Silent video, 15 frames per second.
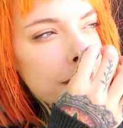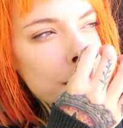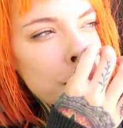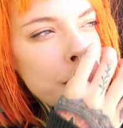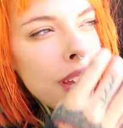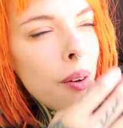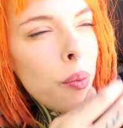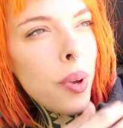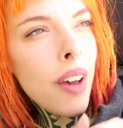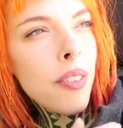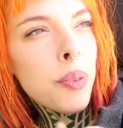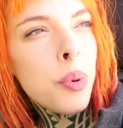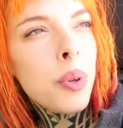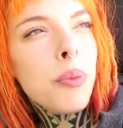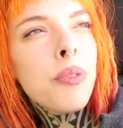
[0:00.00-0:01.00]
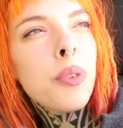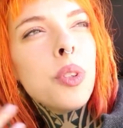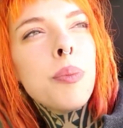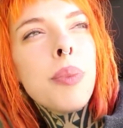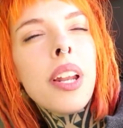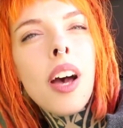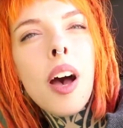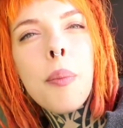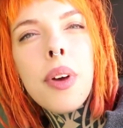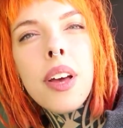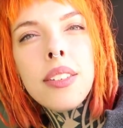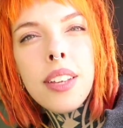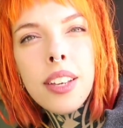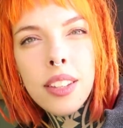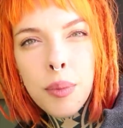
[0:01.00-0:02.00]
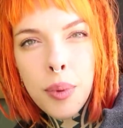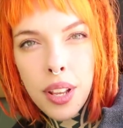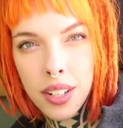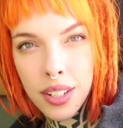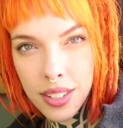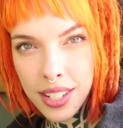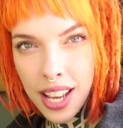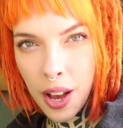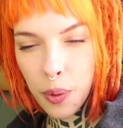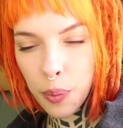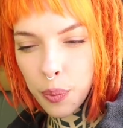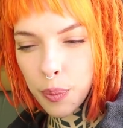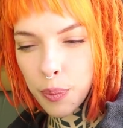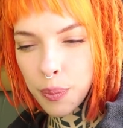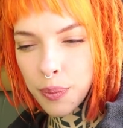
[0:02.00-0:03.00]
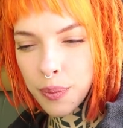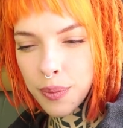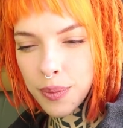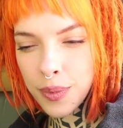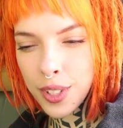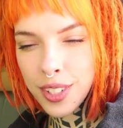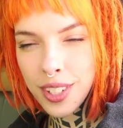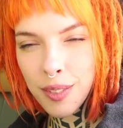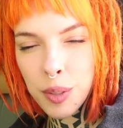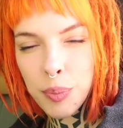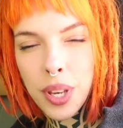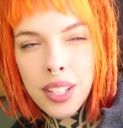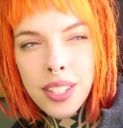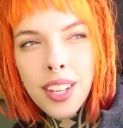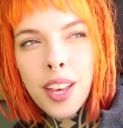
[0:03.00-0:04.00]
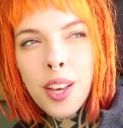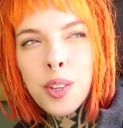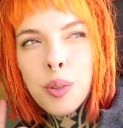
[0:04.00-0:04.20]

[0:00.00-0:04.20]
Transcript: So we have to fold the bed up and take the bed down to save space.